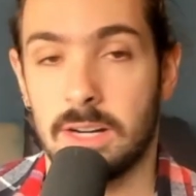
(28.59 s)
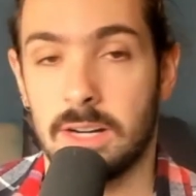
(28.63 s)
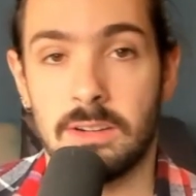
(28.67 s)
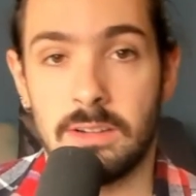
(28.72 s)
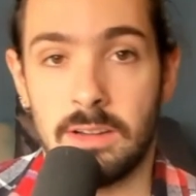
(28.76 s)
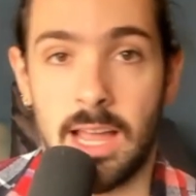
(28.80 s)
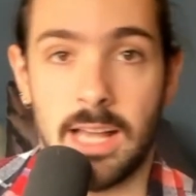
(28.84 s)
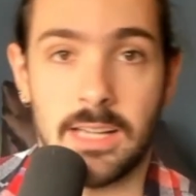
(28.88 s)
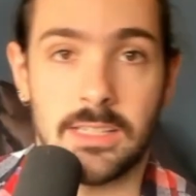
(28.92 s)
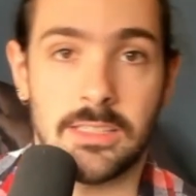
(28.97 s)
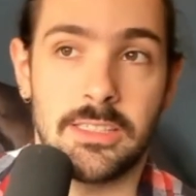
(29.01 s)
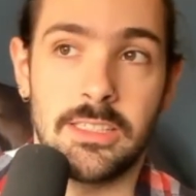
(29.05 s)

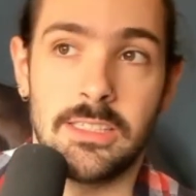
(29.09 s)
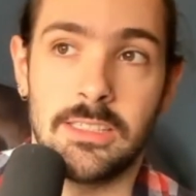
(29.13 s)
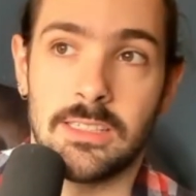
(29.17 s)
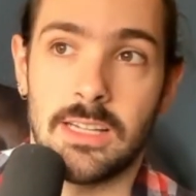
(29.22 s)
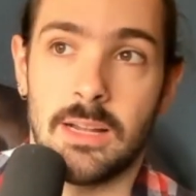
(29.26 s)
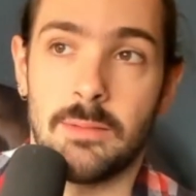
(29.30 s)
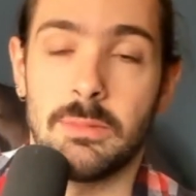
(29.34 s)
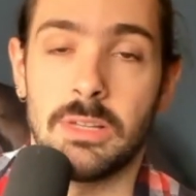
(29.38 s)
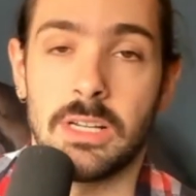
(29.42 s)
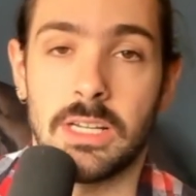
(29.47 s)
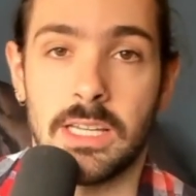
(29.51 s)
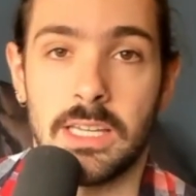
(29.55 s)
next season. I'm
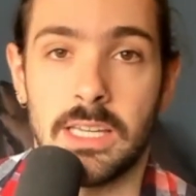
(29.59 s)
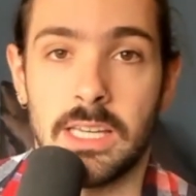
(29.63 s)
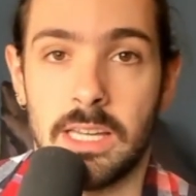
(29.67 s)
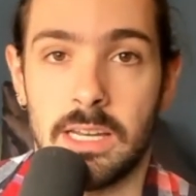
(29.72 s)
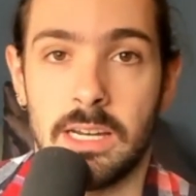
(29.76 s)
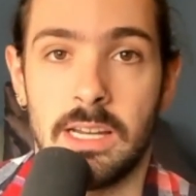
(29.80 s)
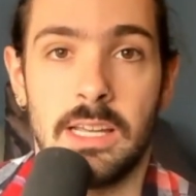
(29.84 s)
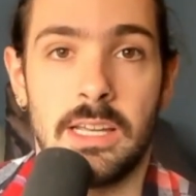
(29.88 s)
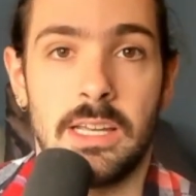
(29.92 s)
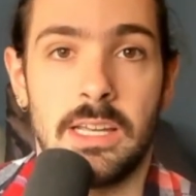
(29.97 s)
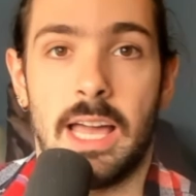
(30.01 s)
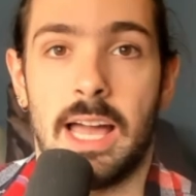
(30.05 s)
looking at
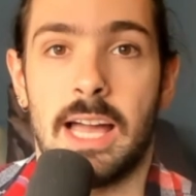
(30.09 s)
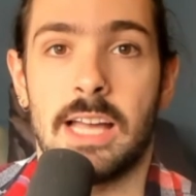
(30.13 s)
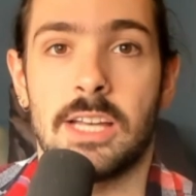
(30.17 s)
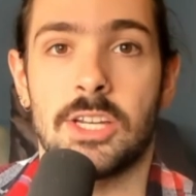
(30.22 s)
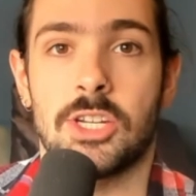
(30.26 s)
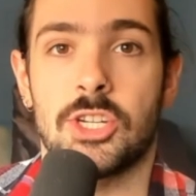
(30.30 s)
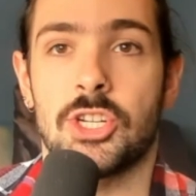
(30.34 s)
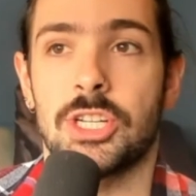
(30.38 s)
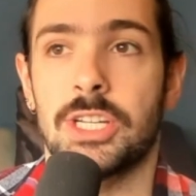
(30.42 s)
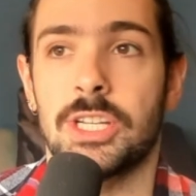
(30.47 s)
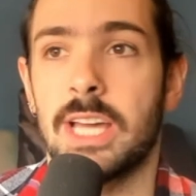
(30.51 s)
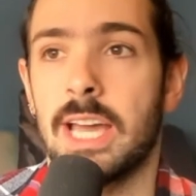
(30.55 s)

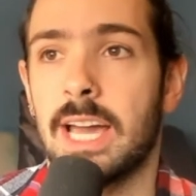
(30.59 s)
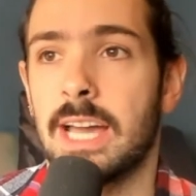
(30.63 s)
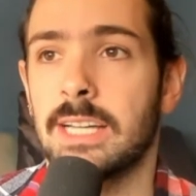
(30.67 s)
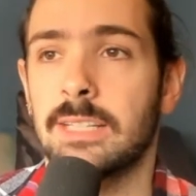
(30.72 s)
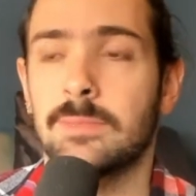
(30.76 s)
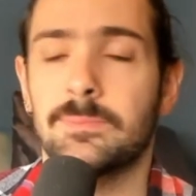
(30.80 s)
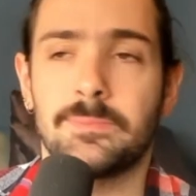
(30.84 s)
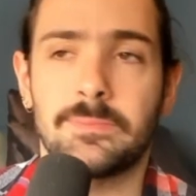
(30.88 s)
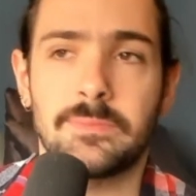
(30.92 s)
SGA,